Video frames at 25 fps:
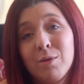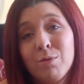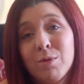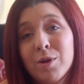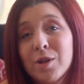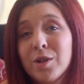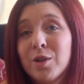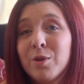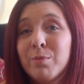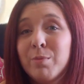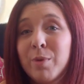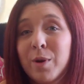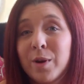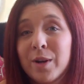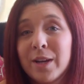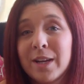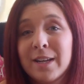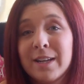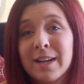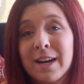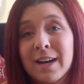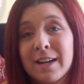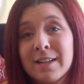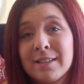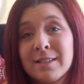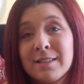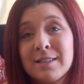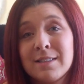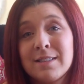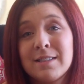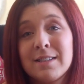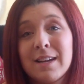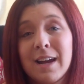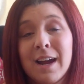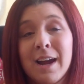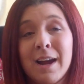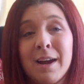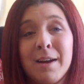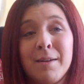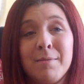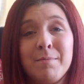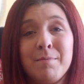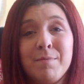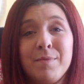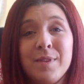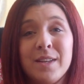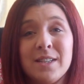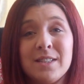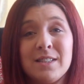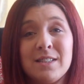what your body does.
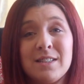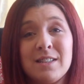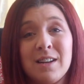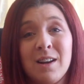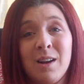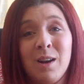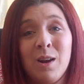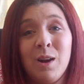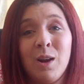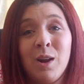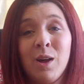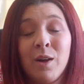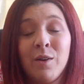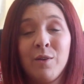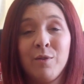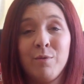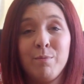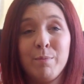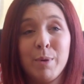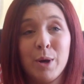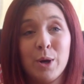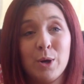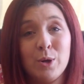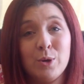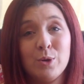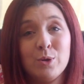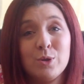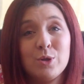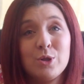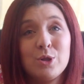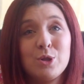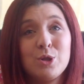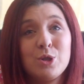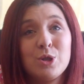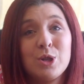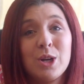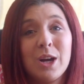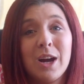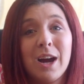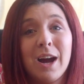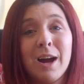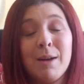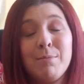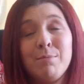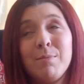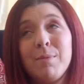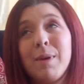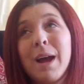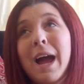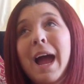There's still a lot of pooch.
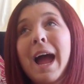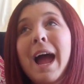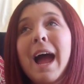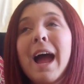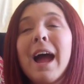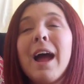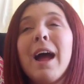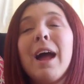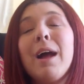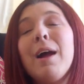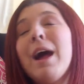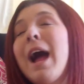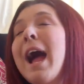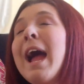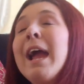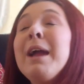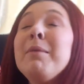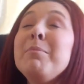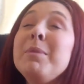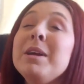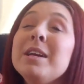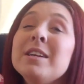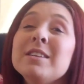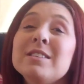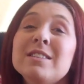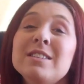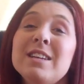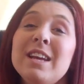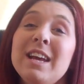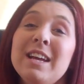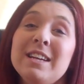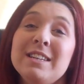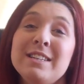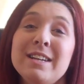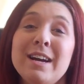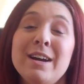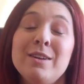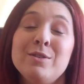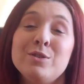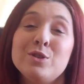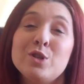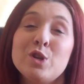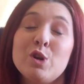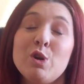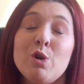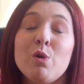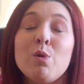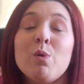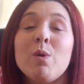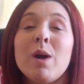I'm aiming to get down
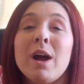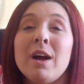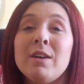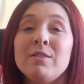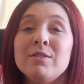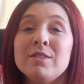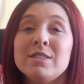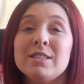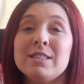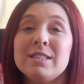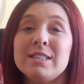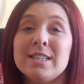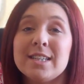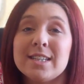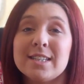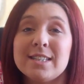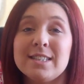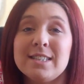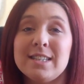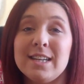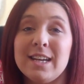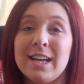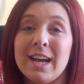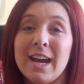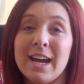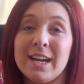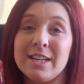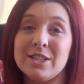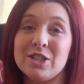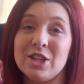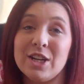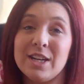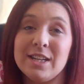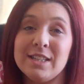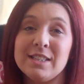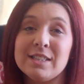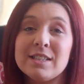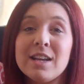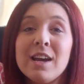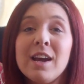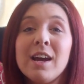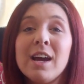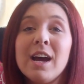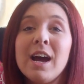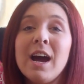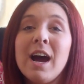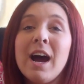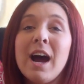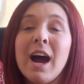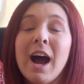to around 60 kgs.
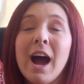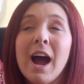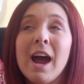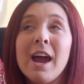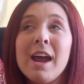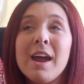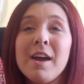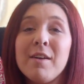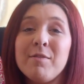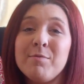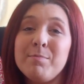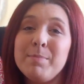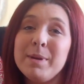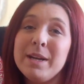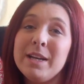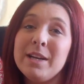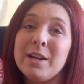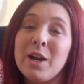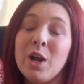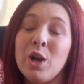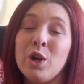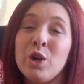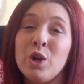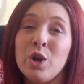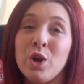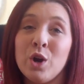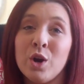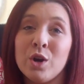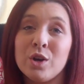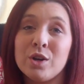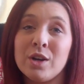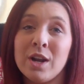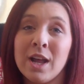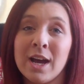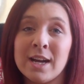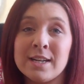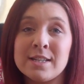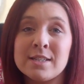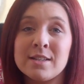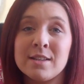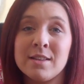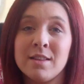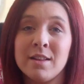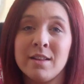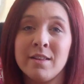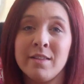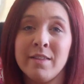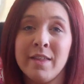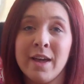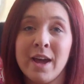I have been a lot lighter
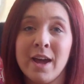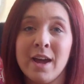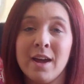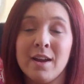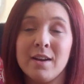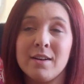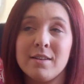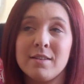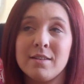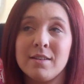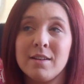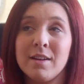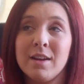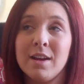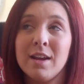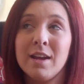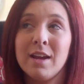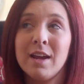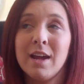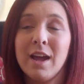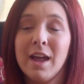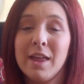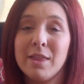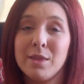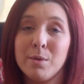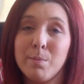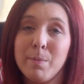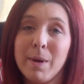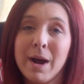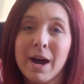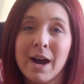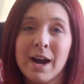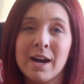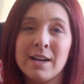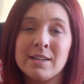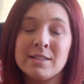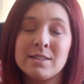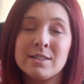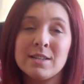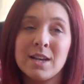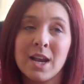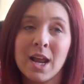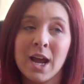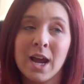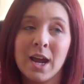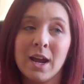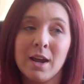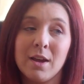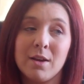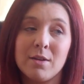than that in the past,
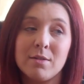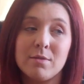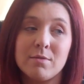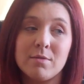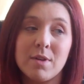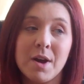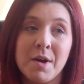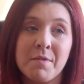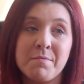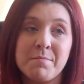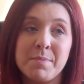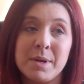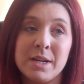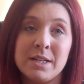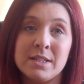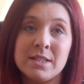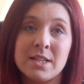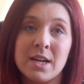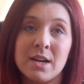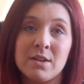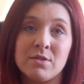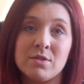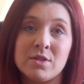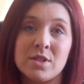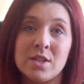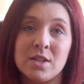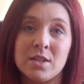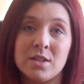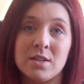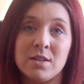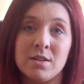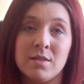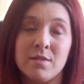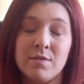like I've been down to